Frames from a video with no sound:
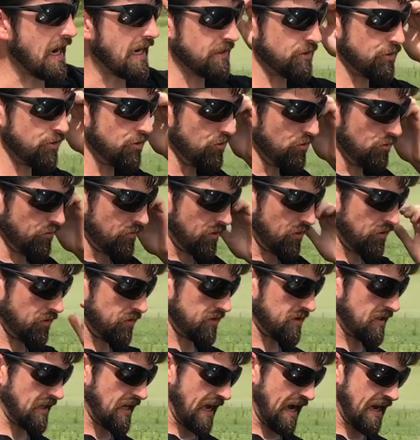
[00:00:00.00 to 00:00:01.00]
I do
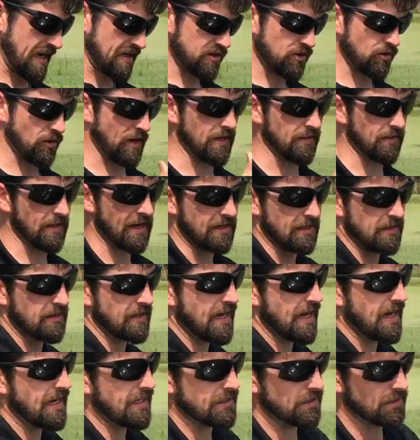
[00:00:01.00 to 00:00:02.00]
use that, so I like
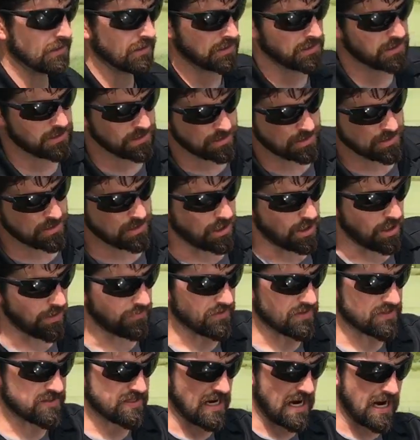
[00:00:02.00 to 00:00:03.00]
that. On
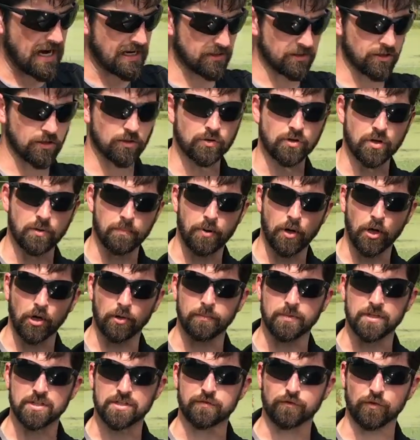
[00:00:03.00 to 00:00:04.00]
the side, little
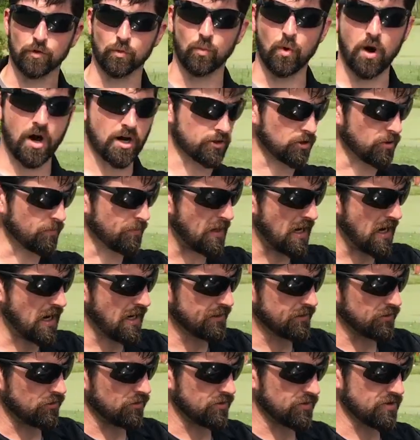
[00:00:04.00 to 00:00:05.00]
compartments for water
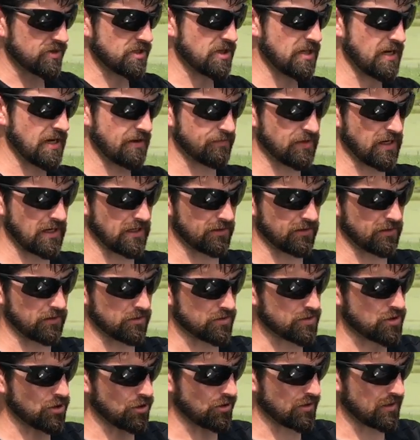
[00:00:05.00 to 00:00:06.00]
bottles. I've got a
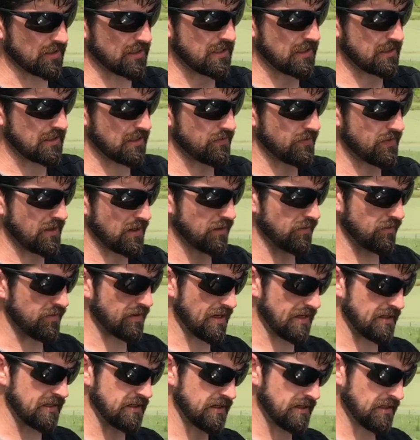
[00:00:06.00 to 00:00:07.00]
little tourniquet in there
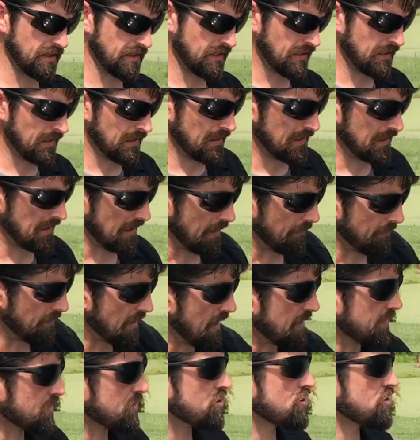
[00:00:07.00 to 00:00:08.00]
that I'm
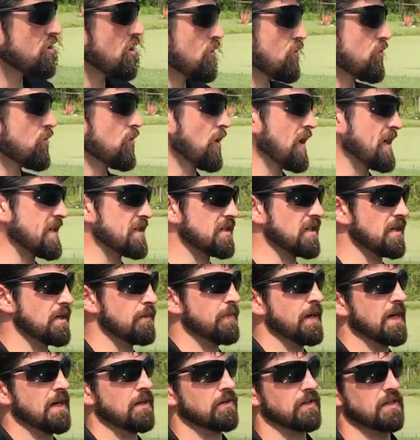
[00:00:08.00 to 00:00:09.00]
not so crazy
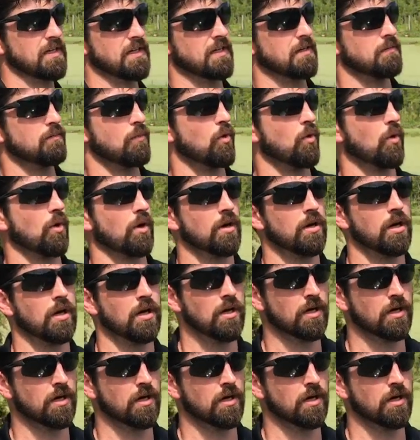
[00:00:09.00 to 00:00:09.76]
about anymore,